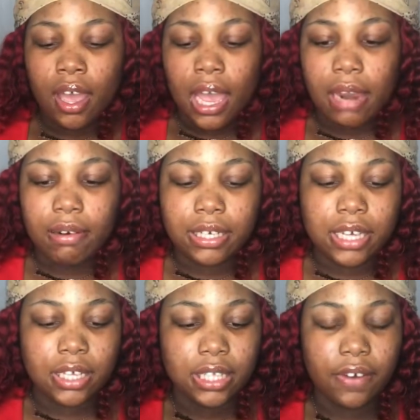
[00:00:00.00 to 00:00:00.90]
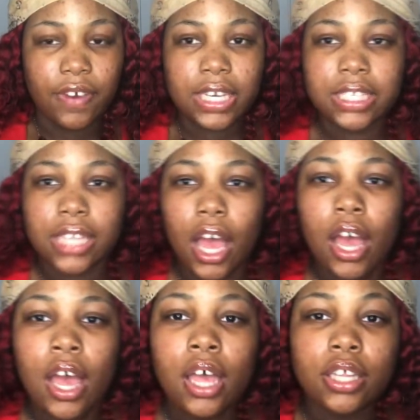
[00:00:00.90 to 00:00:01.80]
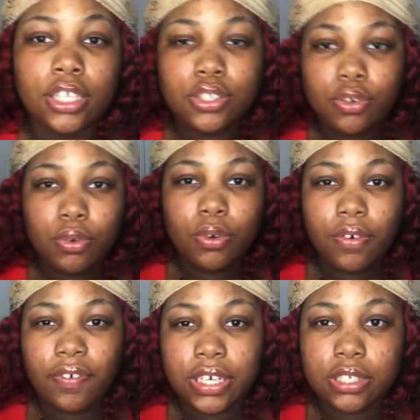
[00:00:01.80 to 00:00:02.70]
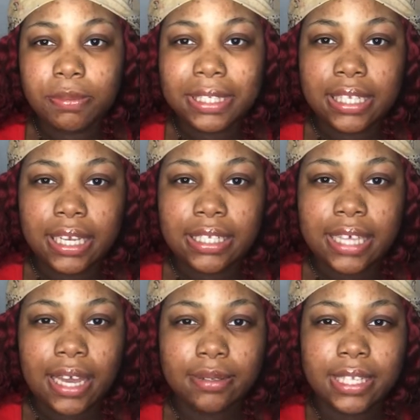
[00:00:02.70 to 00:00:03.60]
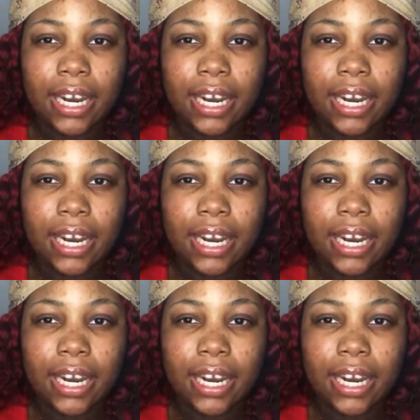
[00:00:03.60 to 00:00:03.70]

All right, y'all. So the first, the two first two miscellaneous items that I